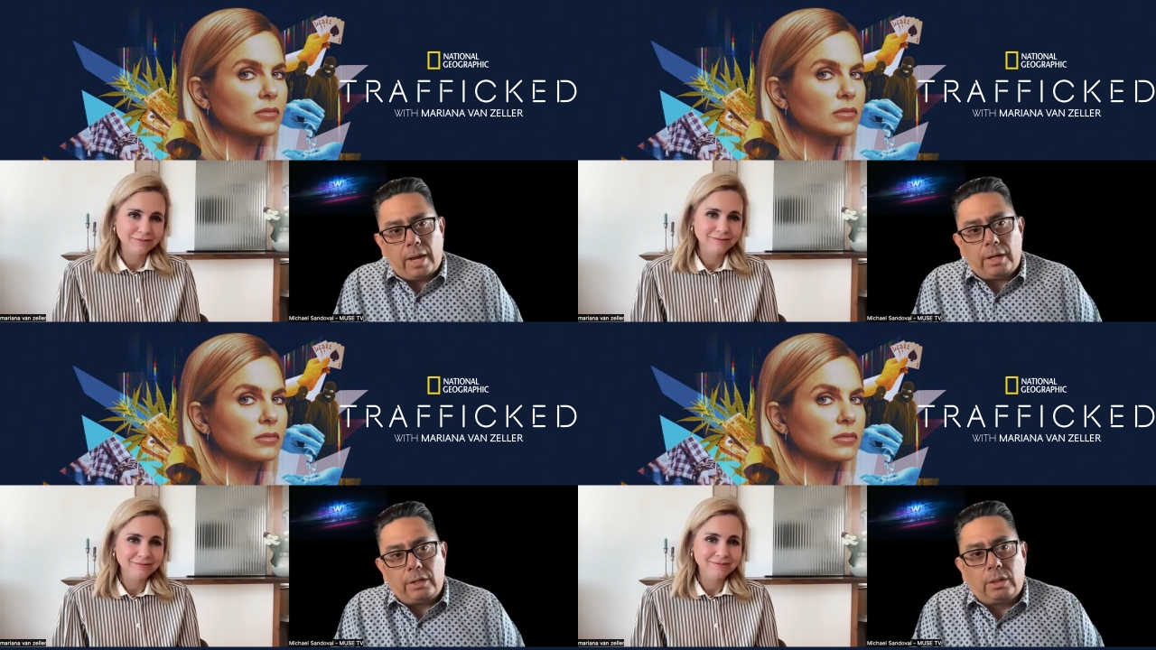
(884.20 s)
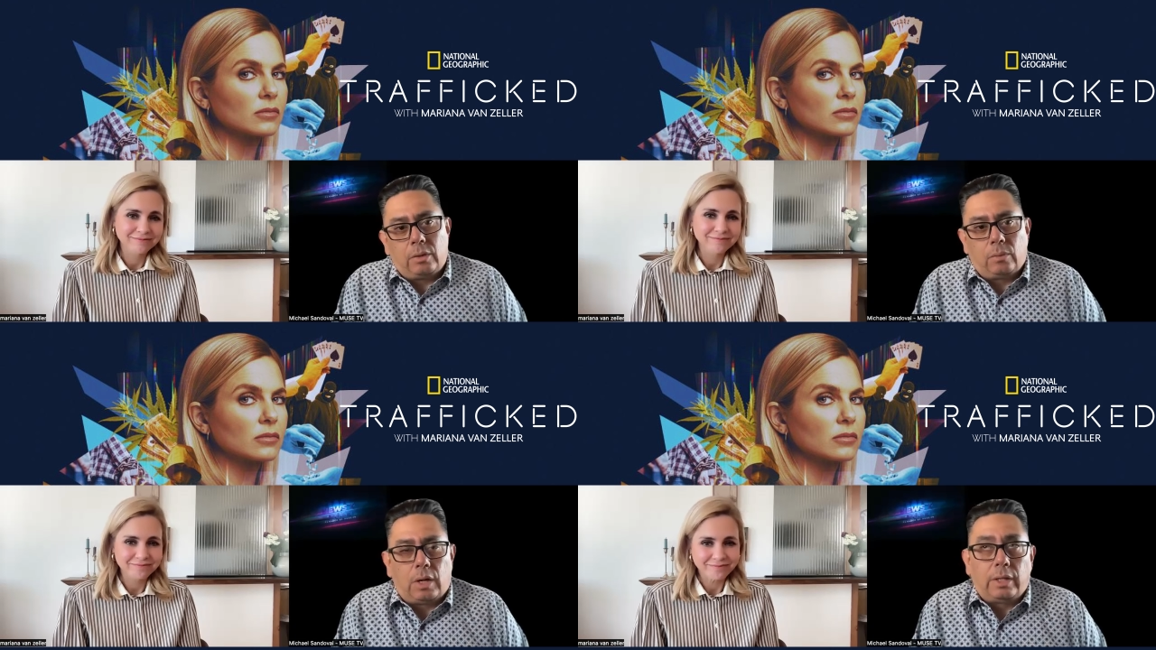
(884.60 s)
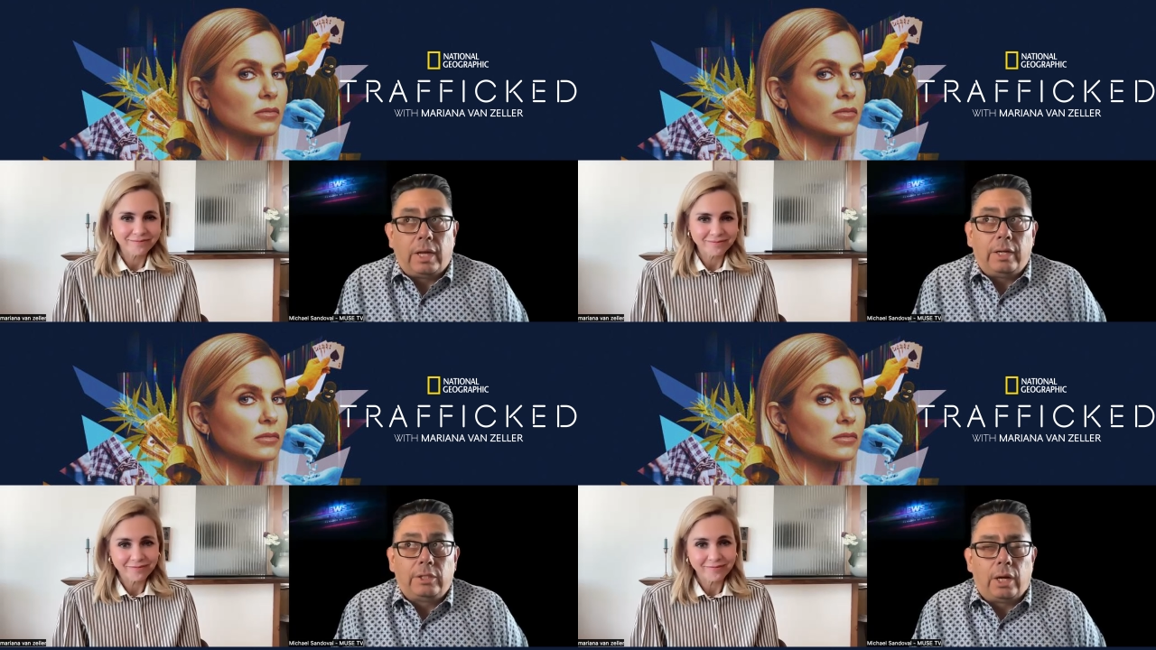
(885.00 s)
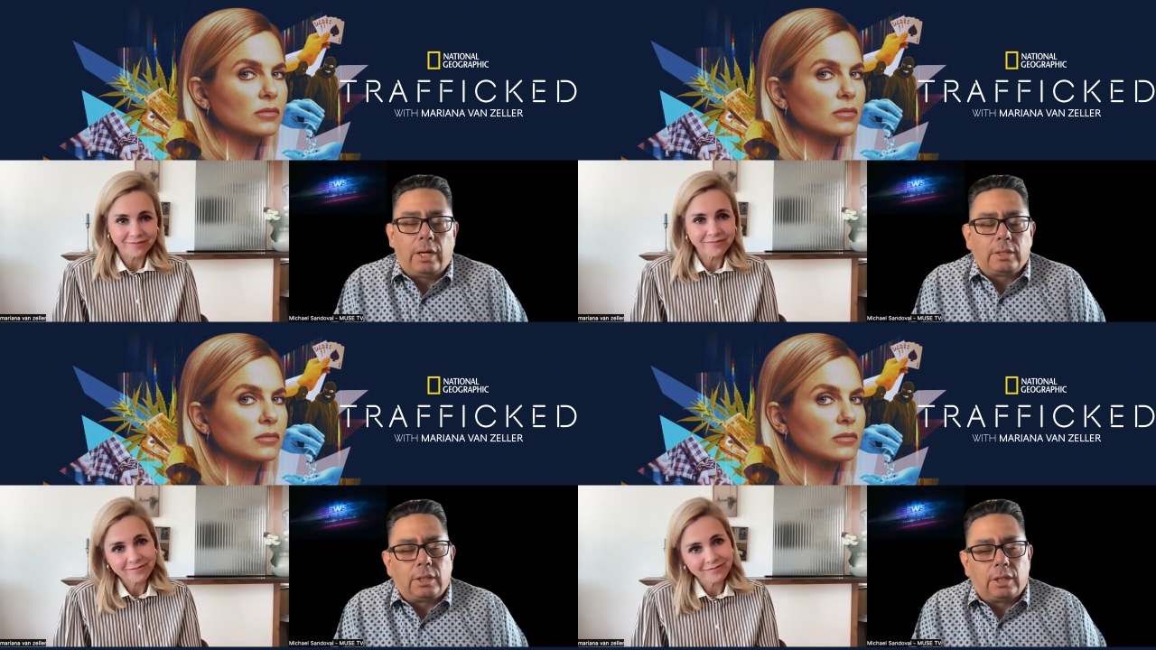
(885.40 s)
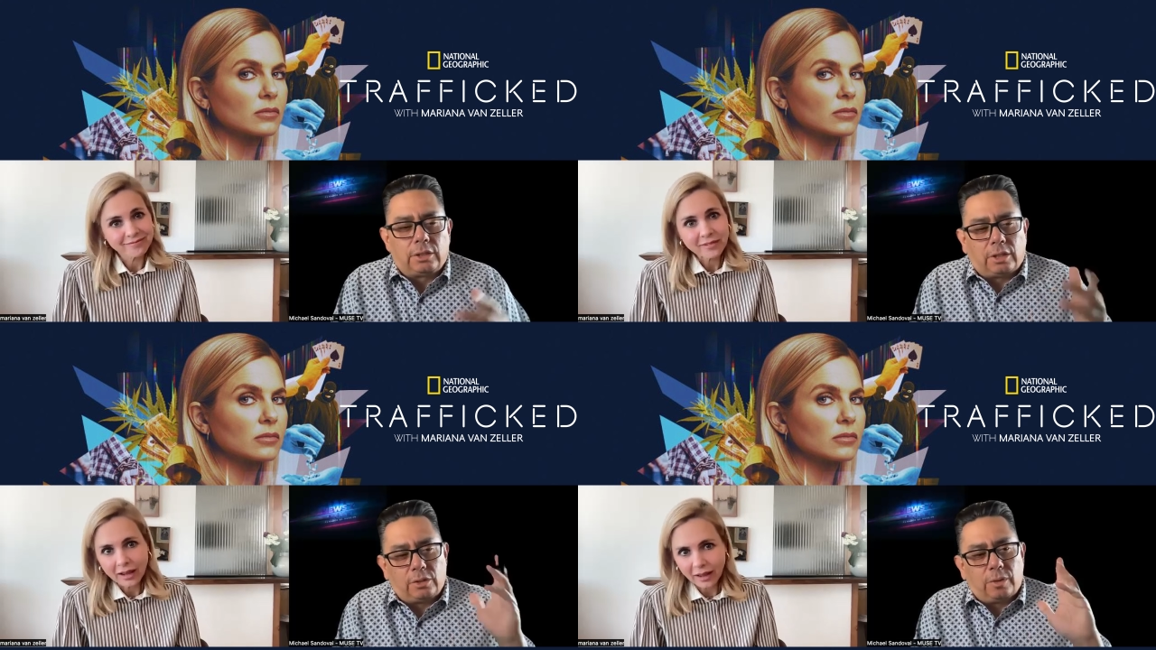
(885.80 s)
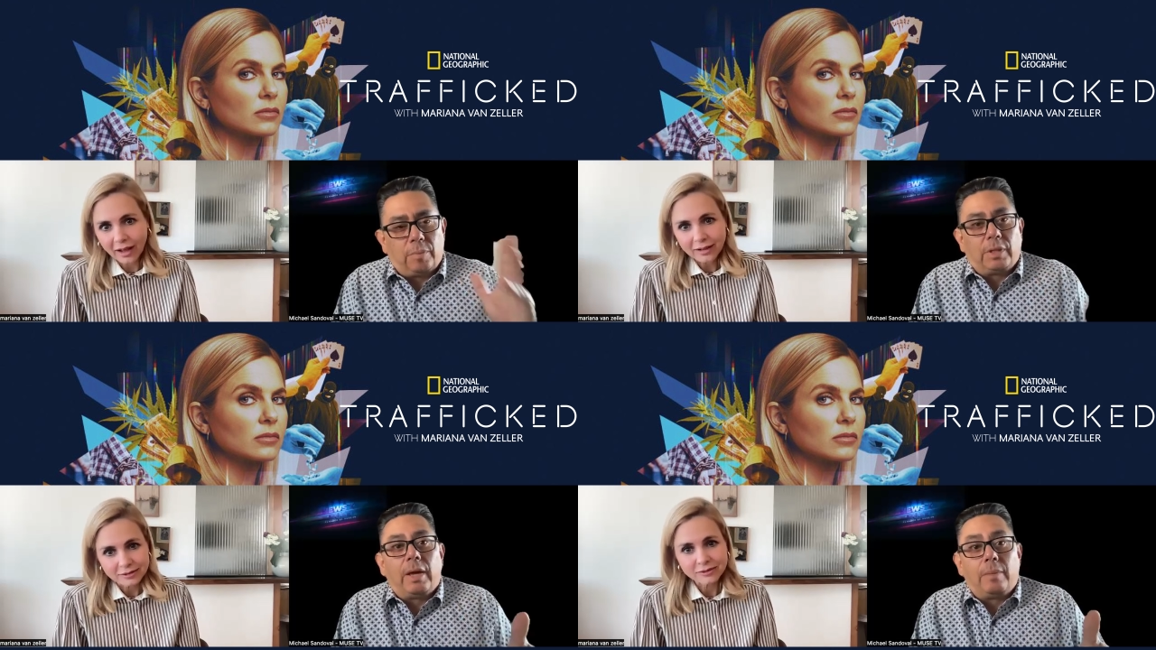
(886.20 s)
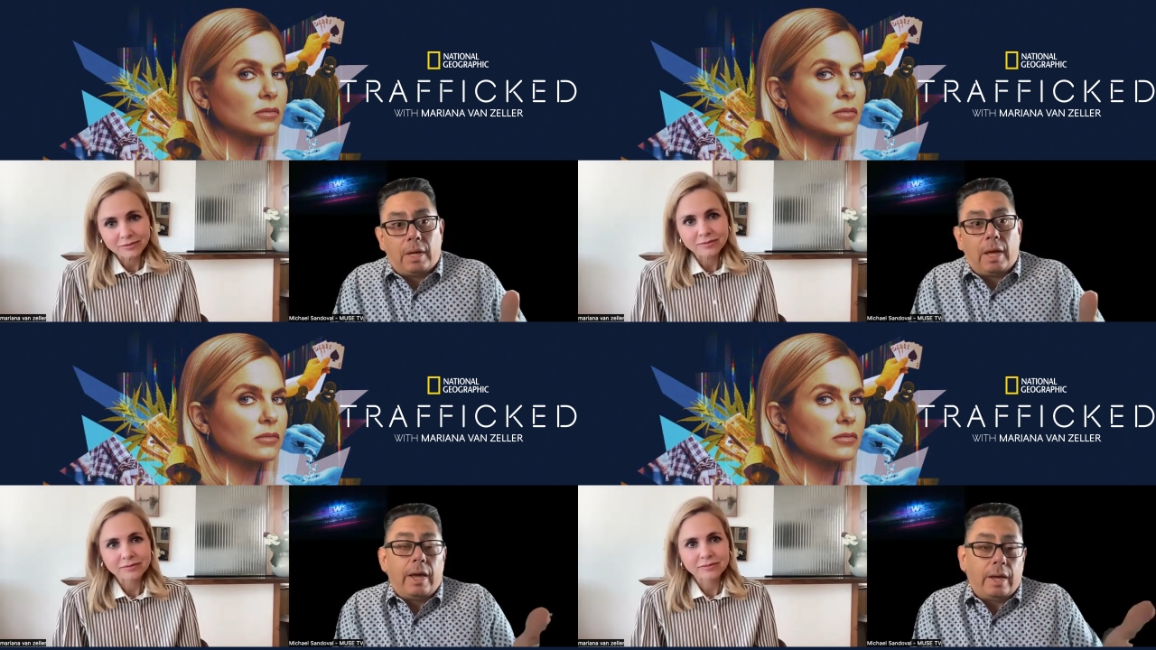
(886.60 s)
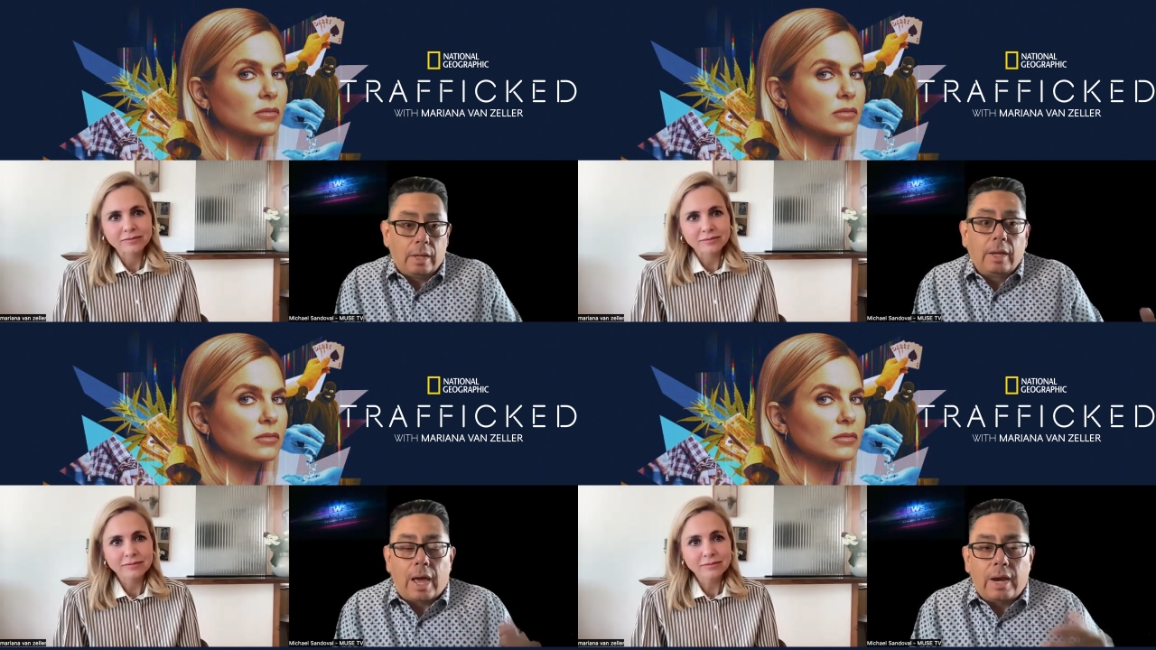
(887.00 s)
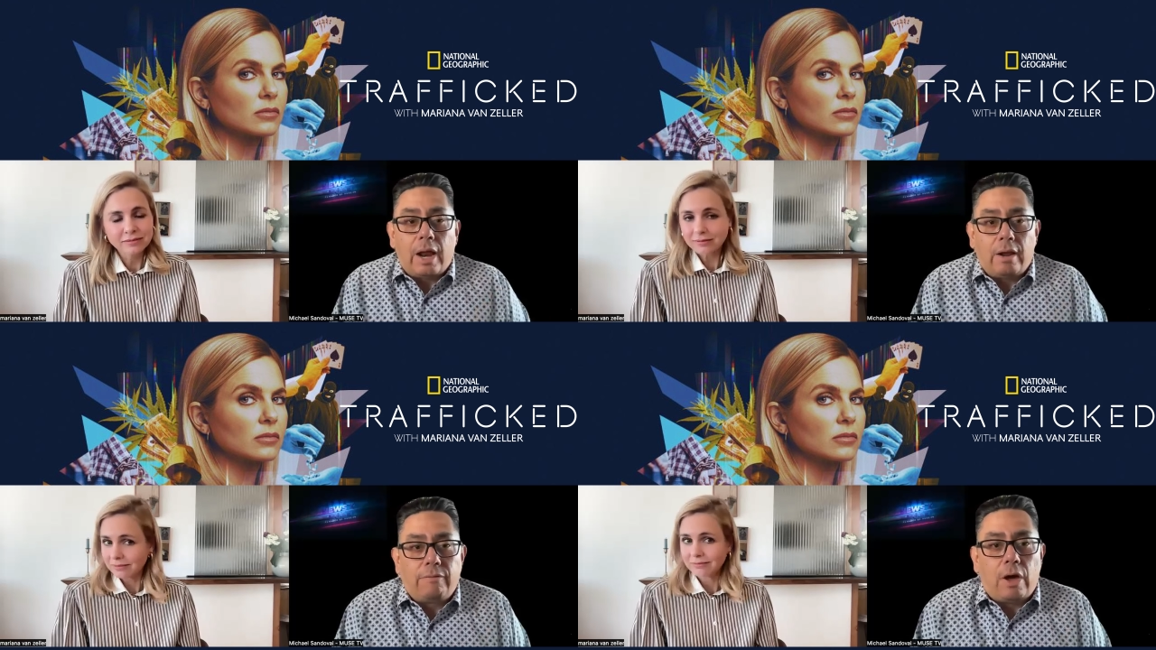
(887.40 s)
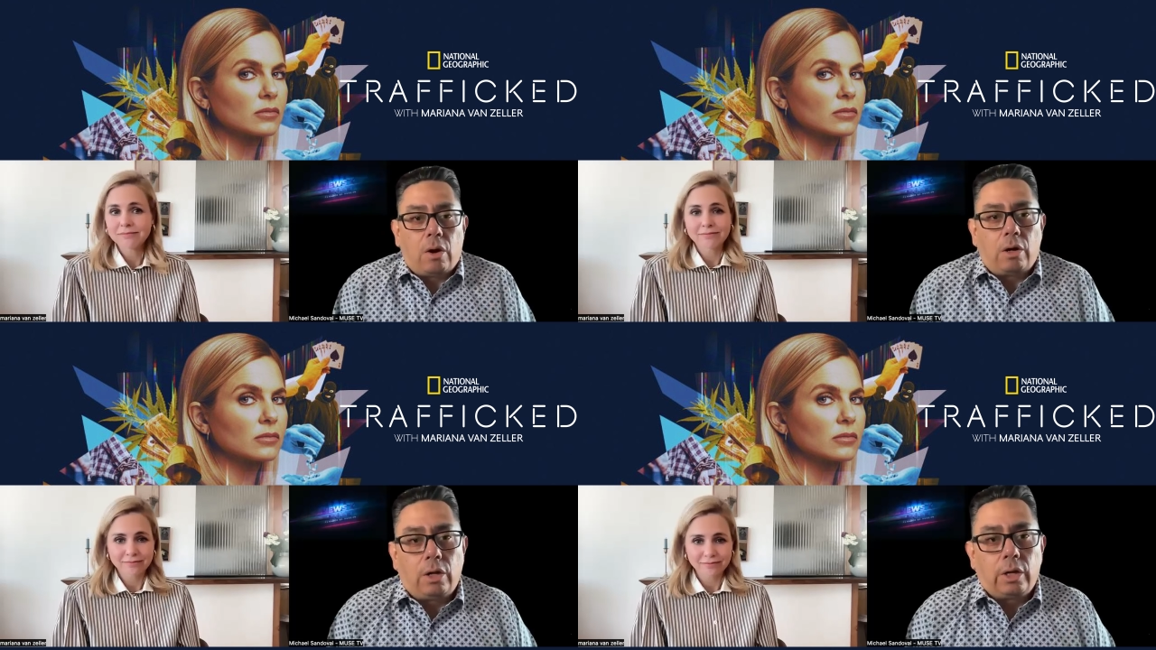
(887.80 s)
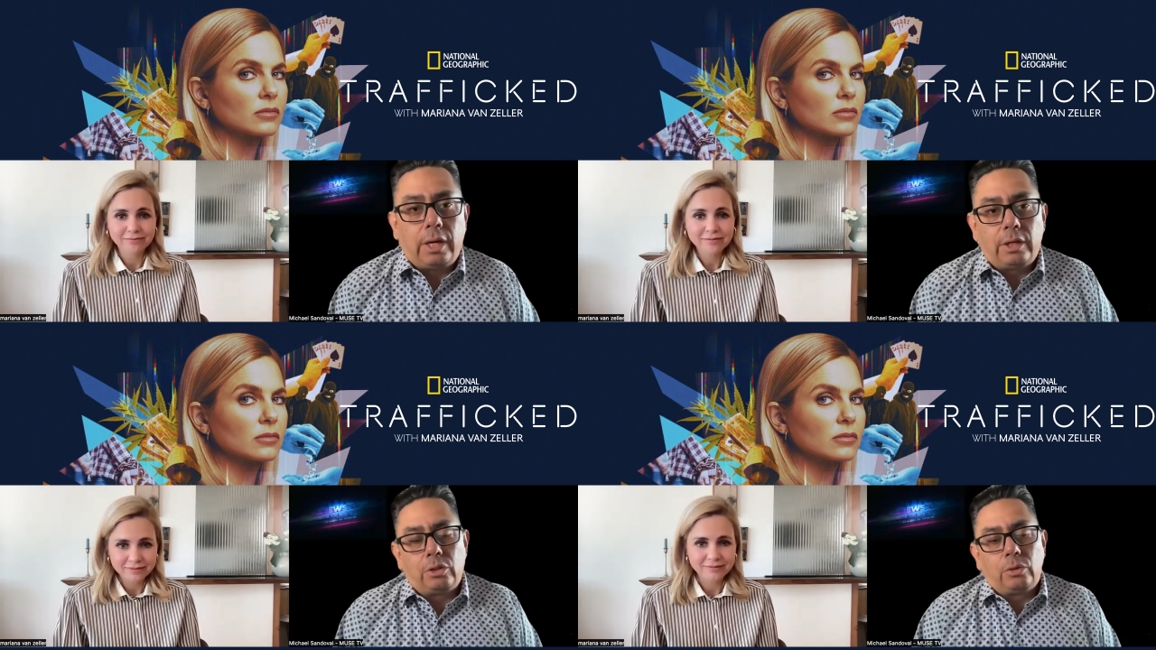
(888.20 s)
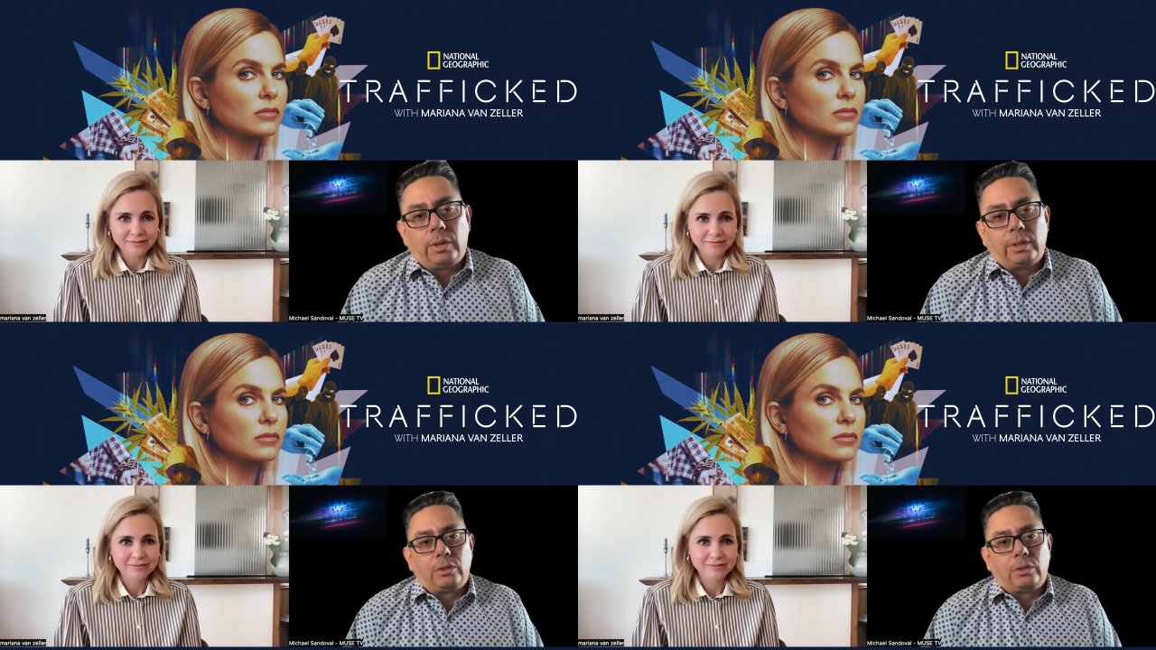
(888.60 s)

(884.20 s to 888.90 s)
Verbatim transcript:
Speaker 1: Any well, the NHL hasn't touched onto it, but the NBA and the NFL are looking into it.